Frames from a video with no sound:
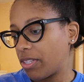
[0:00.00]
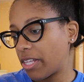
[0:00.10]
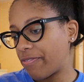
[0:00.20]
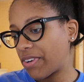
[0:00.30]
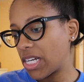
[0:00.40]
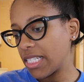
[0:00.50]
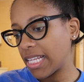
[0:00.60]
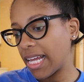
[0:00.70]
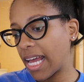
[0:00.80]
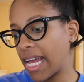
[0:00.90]
the first
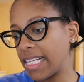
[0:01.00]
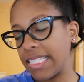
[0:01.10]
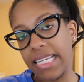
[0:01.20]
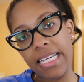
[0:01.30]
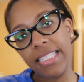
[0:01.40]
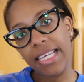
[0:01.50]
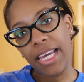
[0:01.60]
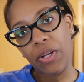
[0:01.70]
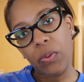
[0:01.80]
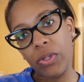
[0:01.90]
thing I did to
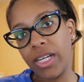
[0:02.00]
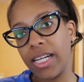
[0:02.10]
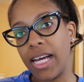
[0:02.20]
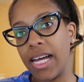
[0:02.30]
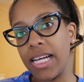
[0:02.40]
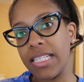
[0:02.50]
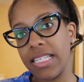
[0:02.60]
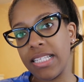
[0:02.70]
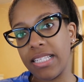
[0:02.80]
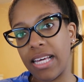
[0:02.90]
get
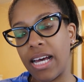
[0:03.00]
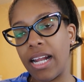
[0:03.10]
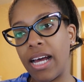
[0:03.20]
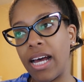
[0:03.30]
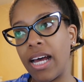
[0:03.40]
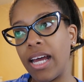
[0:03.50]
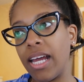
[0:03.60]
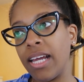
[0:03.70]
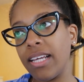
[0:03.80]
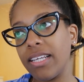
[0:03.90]
organized is that
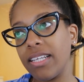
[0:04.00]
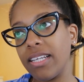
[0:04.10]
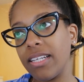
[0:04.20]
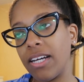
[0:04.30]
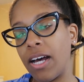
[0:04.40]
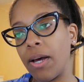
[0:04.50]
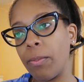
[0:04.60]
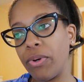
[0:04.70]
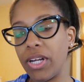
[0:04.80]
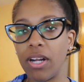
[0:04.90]
I uh,
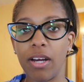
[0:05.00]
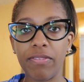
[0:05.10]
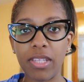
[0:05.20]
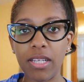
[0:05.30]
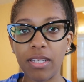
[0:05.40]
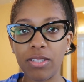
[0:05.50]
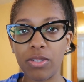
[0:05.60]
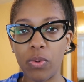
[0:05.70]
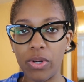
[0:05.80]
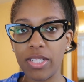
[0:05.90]
printed off
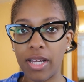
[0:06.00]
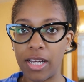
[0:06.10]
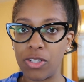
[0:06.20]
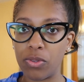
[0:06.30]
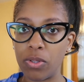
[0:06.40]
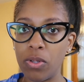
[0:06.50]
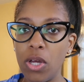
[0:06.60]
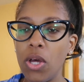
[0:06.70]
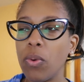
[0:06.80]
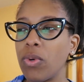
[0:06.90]
this course schedule,
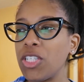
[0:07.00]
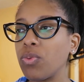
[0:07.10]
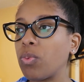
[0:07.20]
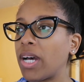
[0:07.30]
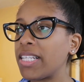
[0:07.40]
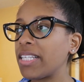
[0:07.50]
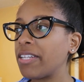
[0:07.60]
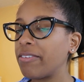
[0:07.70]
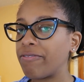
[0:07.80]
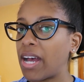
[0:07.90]
which
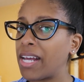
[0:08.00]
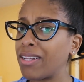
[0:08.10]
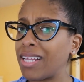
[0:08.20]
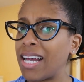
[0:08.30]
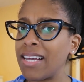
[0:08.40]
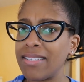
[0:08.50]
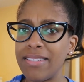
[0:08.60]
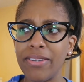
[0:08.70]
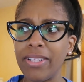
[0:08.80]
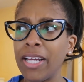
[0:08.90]
wasn't finalized
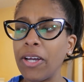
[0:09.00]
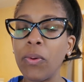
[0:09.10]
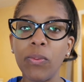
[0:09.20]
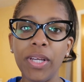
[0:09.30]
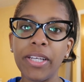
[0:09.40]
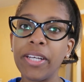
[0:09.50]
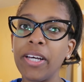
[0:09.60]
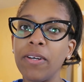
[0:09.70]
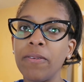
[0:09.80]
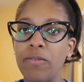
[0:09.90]
until like a week
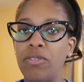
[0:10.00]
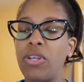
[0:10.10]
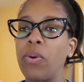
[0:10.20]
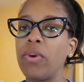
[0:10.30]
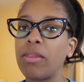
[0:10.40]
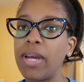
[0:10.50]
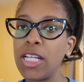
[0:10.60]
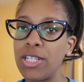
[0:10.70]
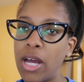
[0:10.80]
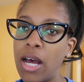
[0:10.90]
ago. So with
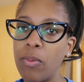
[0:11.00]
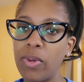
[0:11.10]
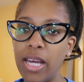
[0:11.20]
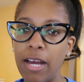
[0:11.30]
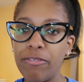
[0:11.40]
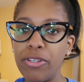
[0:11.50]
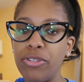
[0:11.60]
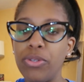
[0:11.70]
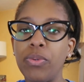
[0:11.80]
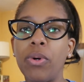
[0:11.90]
my job, we have to
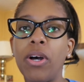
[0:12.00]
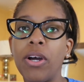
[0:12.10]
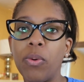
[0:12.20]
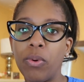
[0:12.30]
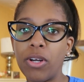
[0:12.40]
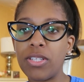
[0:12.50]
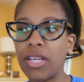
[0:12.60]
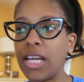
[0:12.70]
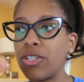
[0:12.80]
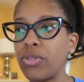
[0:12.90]
do our work
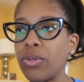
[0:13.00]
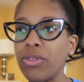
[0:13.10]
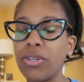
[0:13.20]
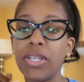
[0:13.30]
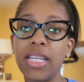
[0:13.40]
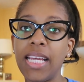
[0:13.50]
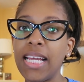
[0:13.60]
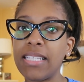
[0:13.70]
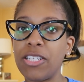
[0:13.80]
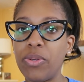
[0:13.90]
schedule 30
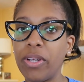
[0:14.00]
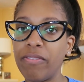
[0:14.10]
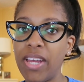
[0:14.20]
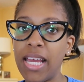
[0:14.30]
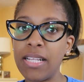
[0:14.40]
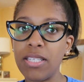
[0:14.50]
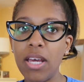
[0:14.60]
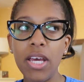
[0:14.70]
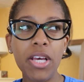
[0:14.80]
days into advance.